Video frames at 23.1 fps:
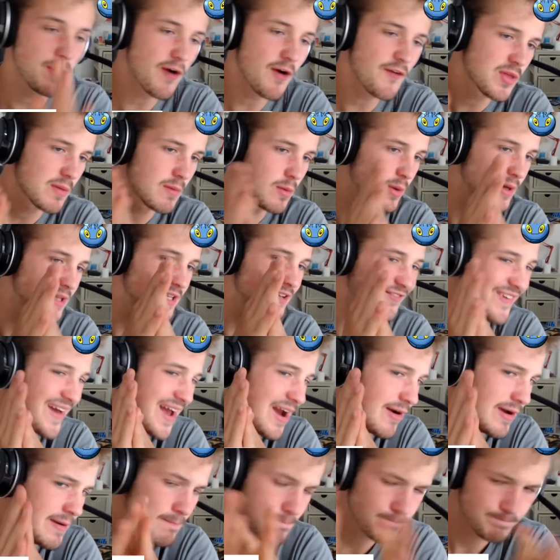Both of them are weak to
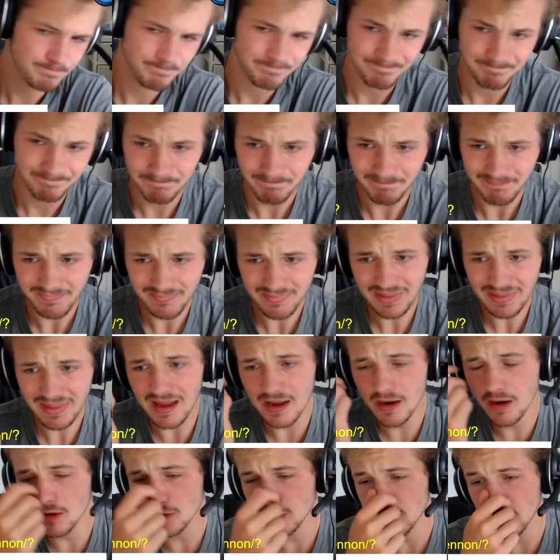Fairy.
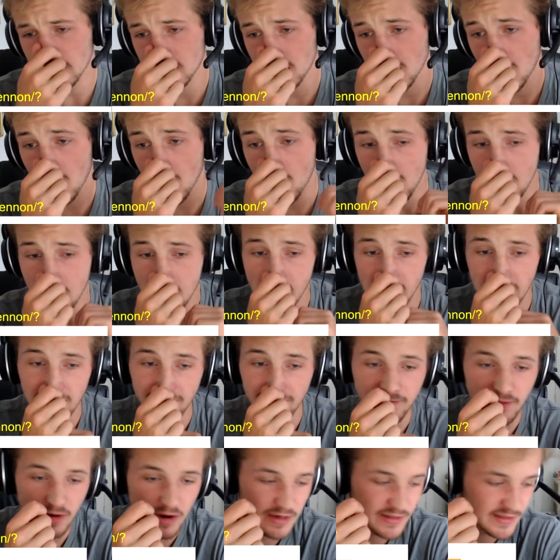And I was like, yo, I
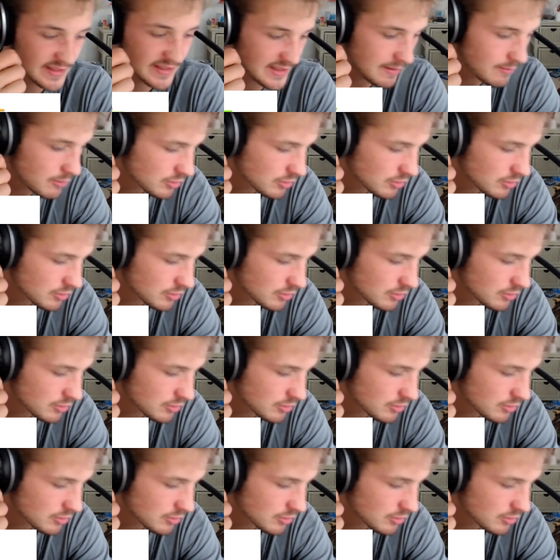need Fairy Resist.